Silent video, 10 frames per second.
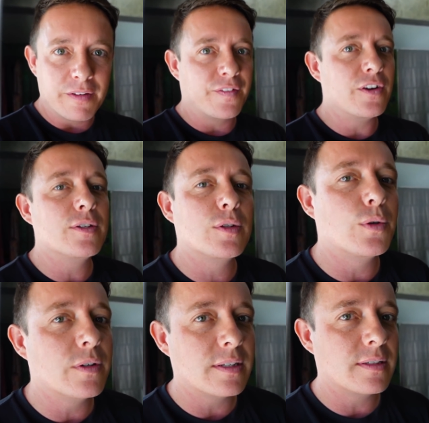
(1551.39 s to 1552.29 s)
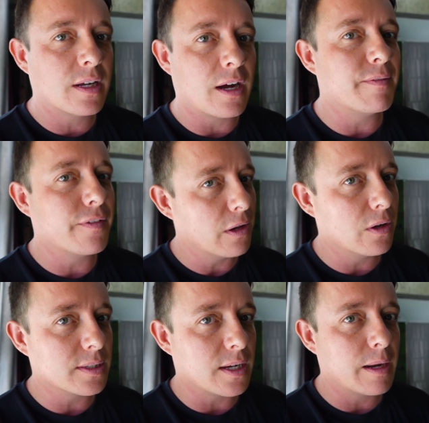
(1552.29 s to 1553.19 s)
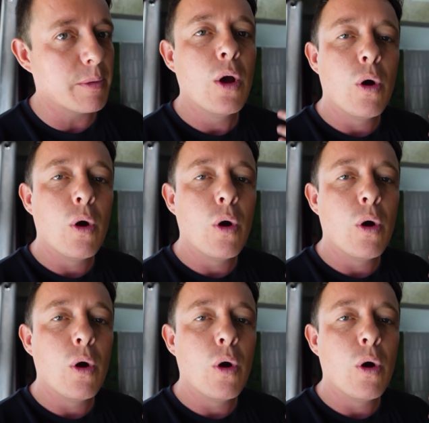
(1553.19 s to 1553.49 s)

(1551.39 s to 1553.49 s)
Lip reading: first tourists to come for a long time?